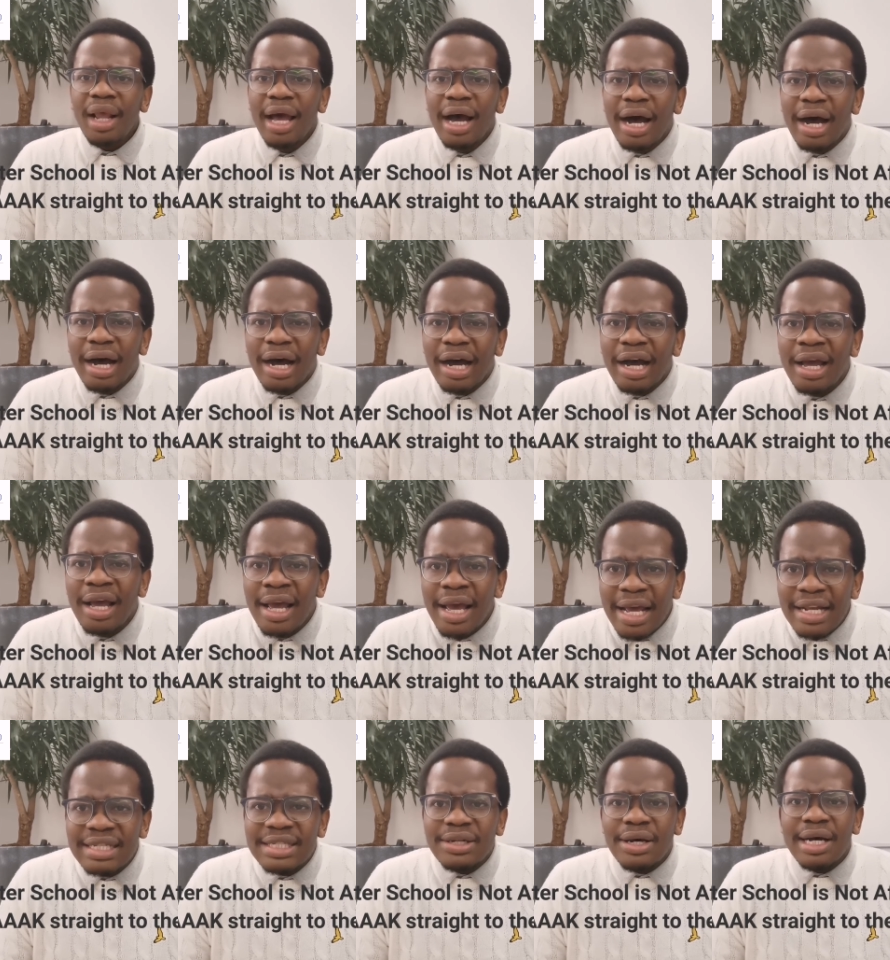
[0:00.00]

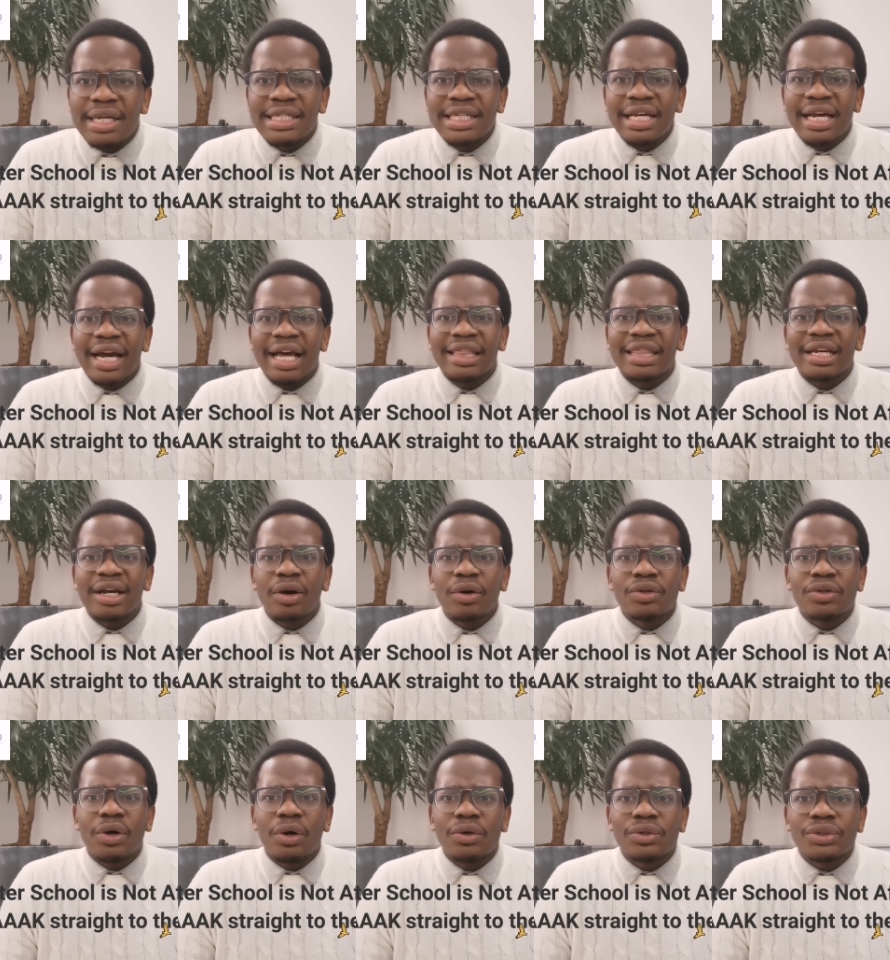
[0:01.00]
and starting, I think,
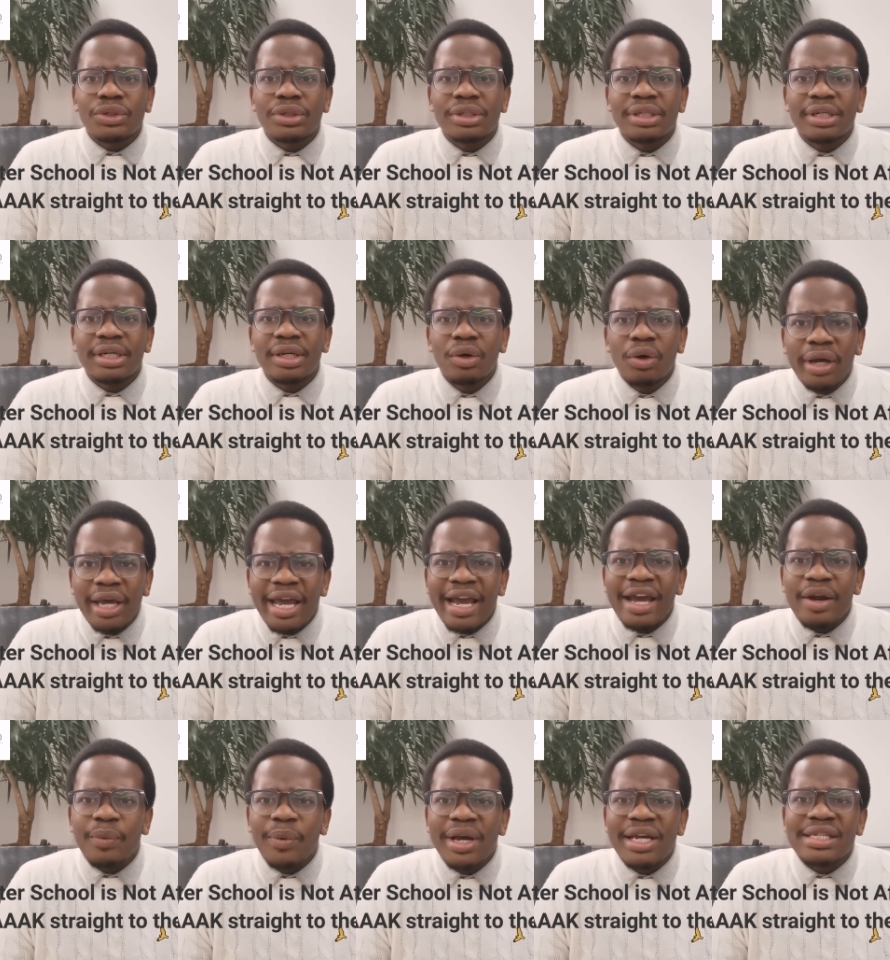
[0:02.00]
also looking
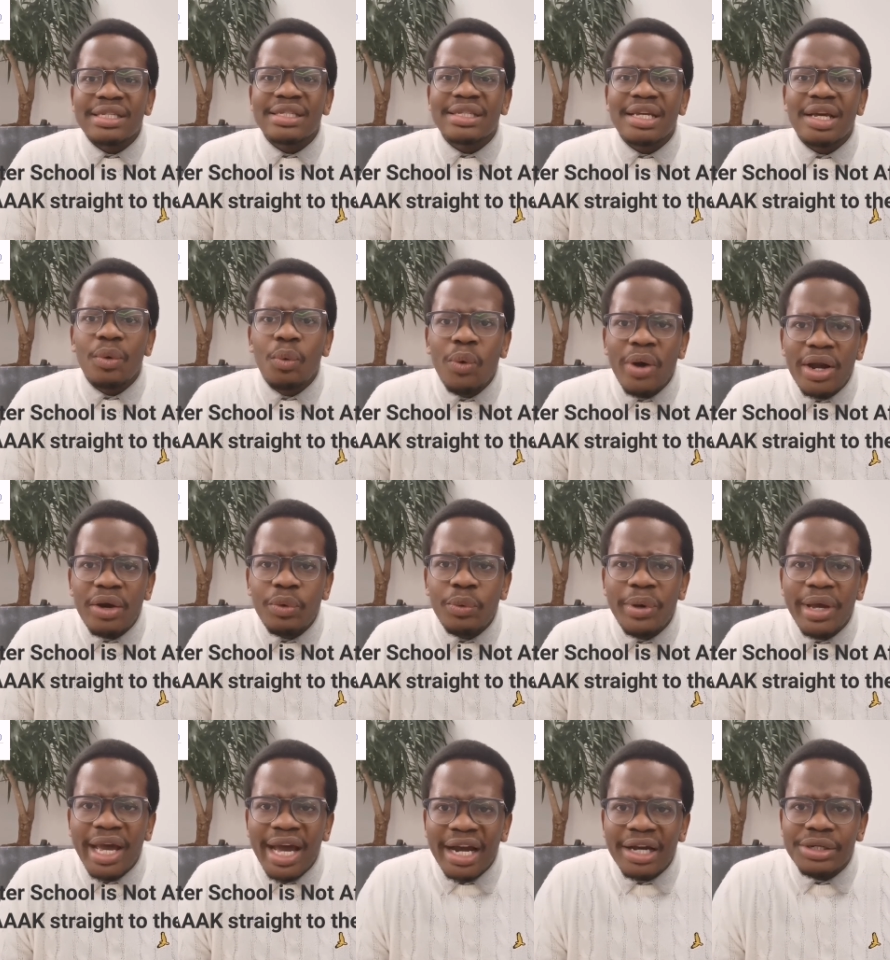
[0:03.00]
at ways and say, where do
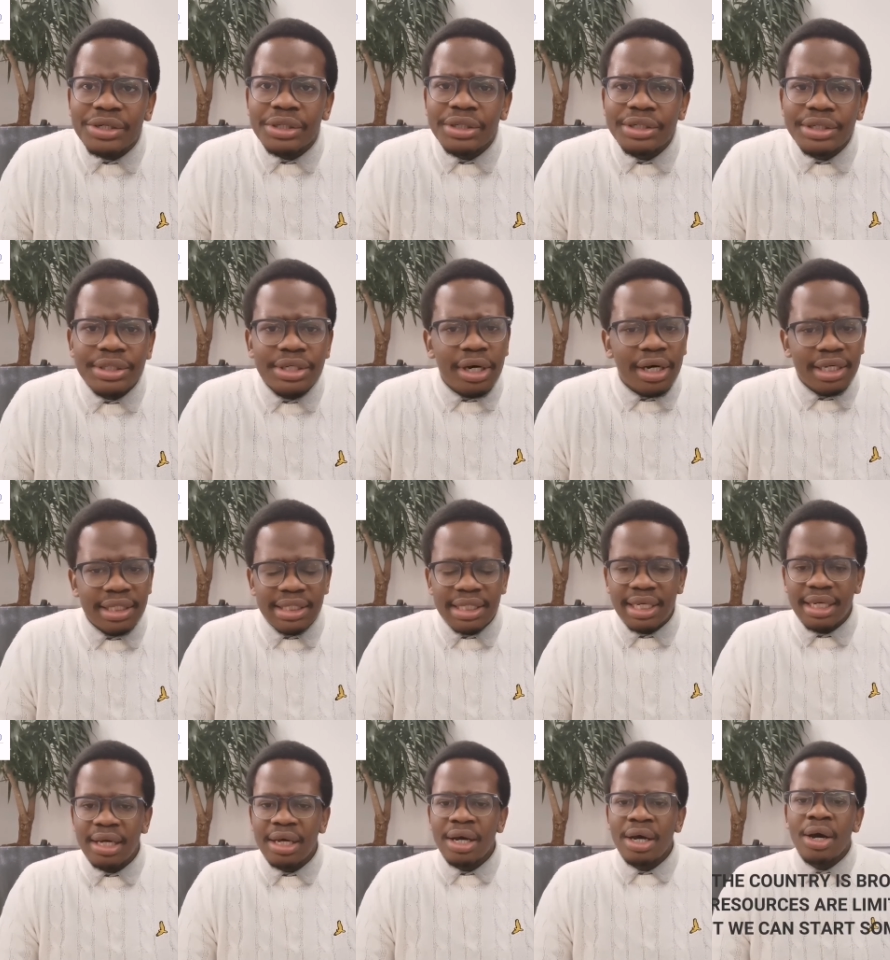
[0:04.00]
we actually start?
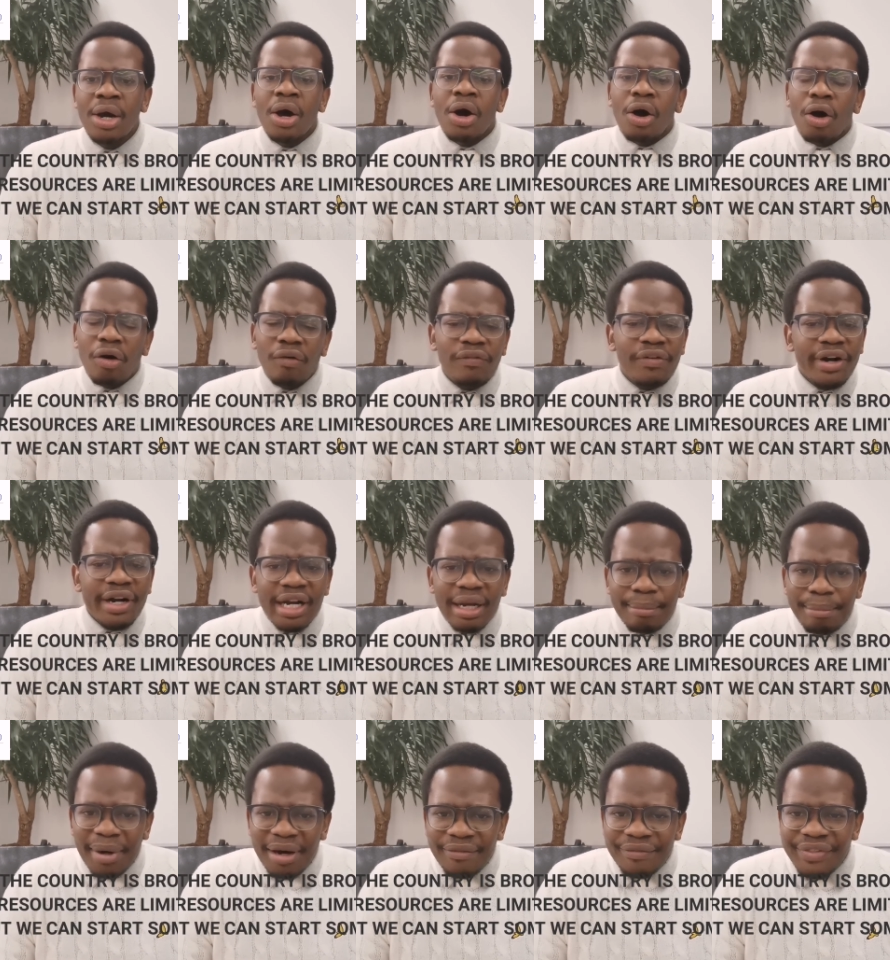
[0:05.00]
Over and
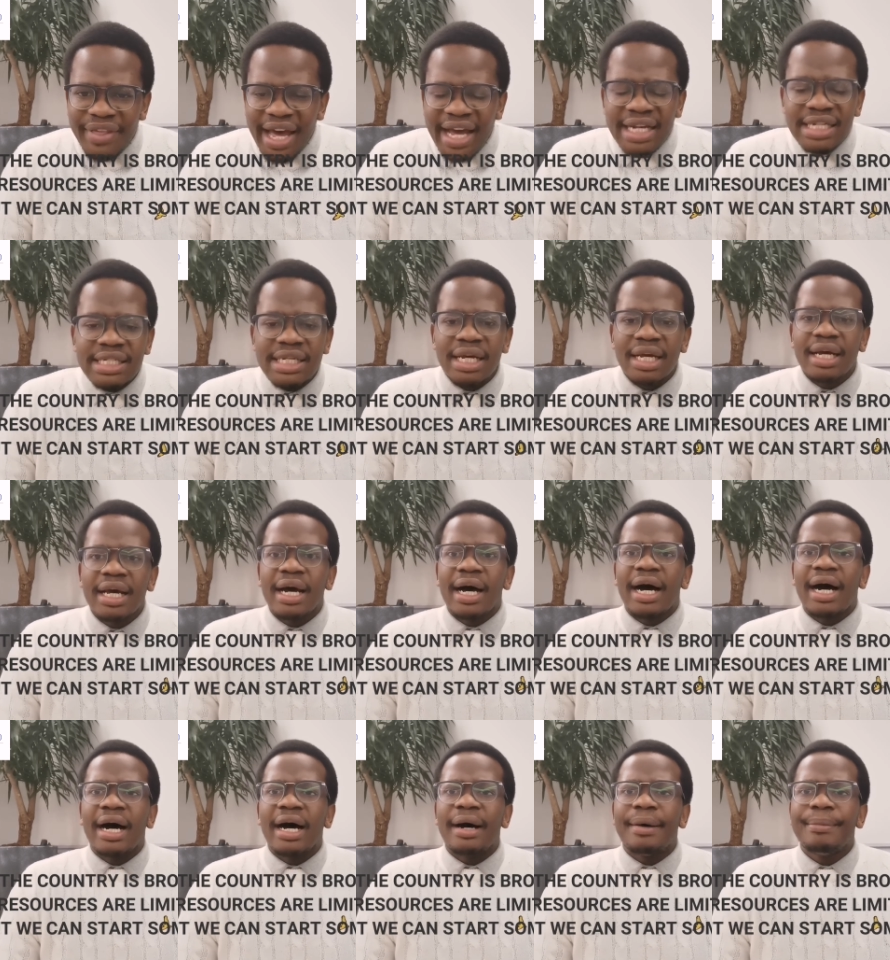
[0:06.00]
above that,
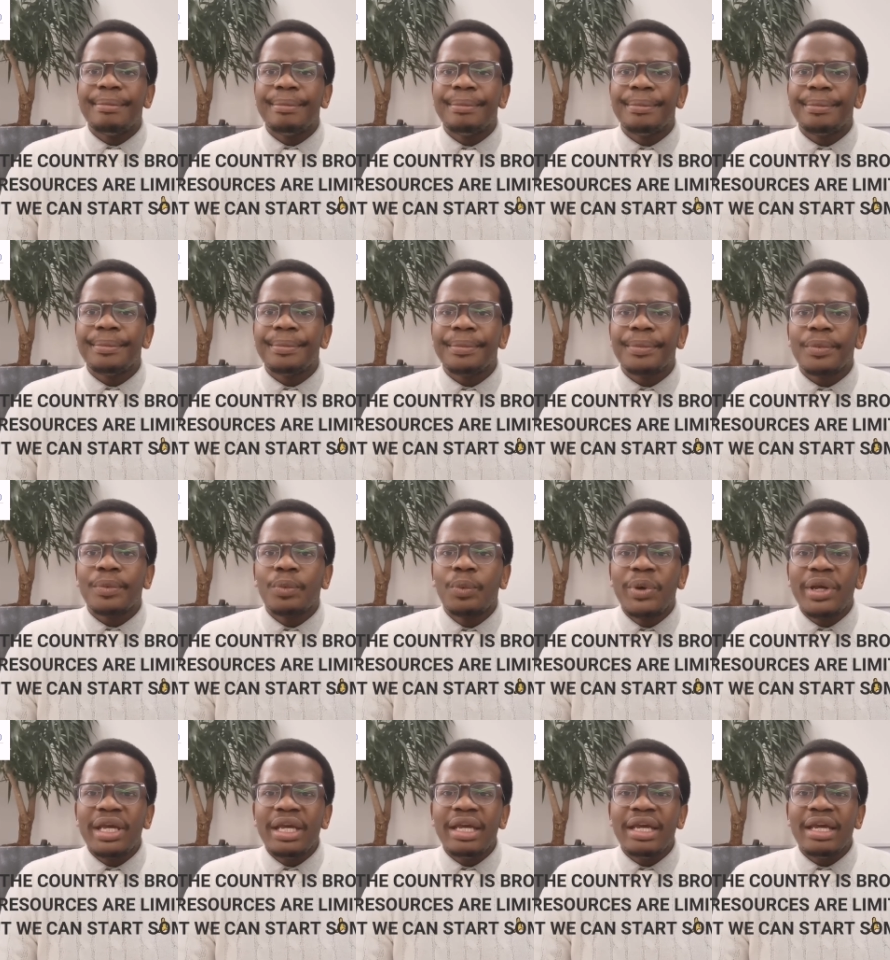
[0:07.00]

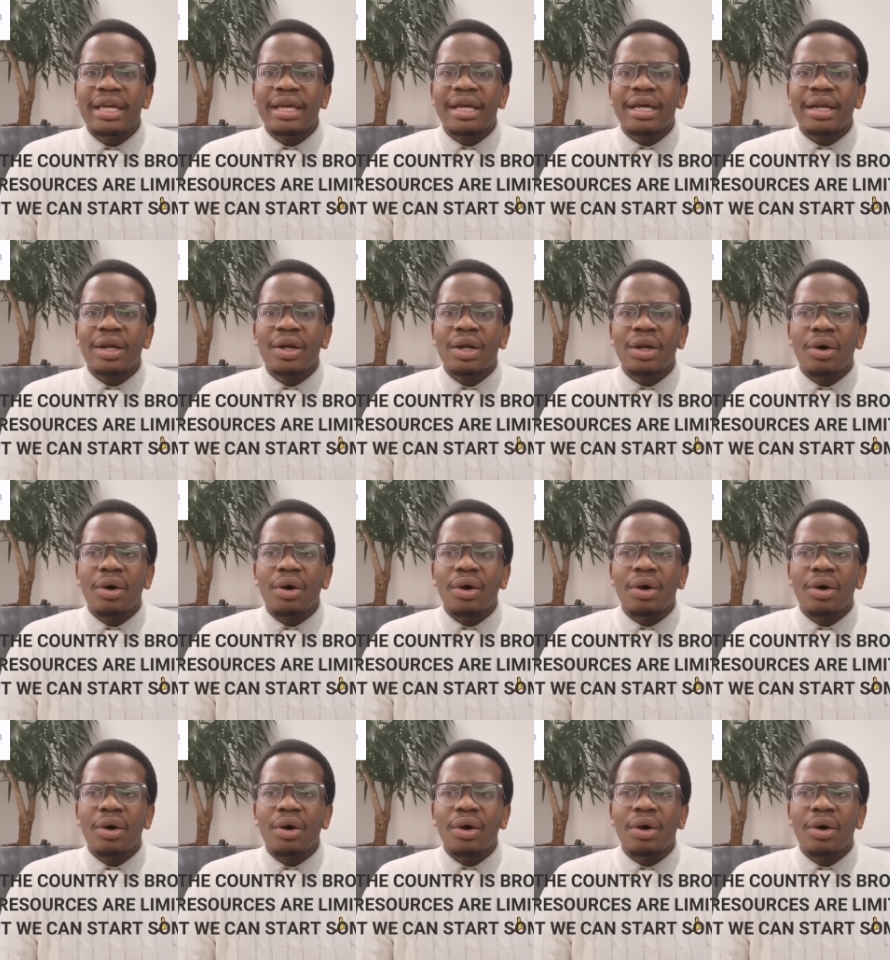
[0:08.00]
we